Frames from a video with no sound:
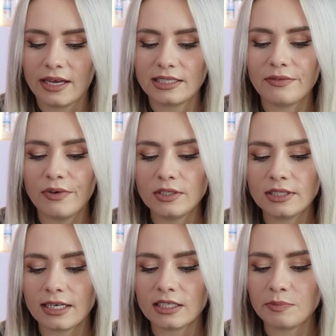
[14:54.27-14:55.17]
It's a
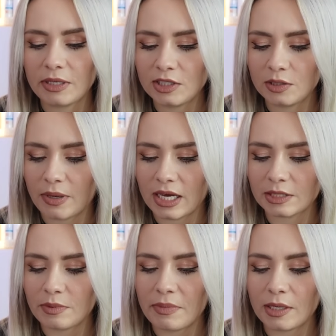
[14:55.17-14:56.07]
versatile, spacious bag.
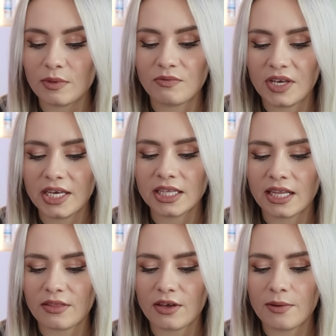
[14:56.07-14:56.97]
It's been made with vegan
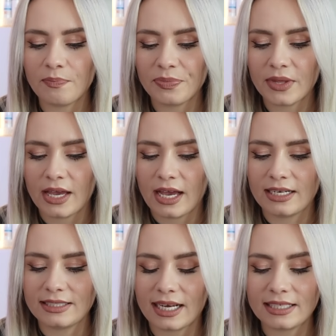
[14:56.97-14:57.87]
leather
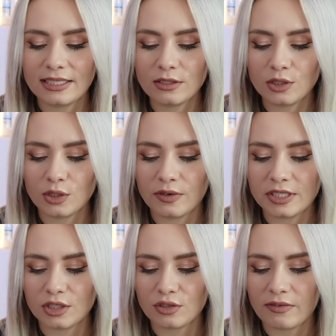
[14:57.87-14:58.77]
and is the ideal
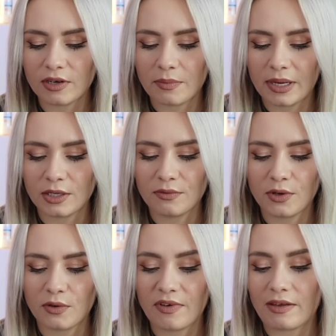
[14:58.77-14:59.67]
storage and travel companion for
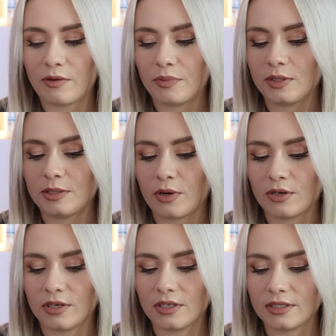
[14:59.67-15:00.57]
your favourite beauty
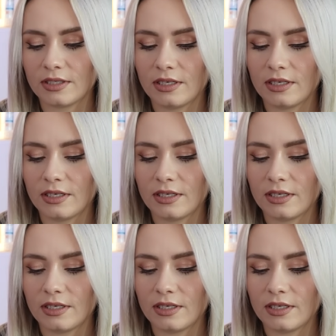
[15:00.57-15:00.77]
products.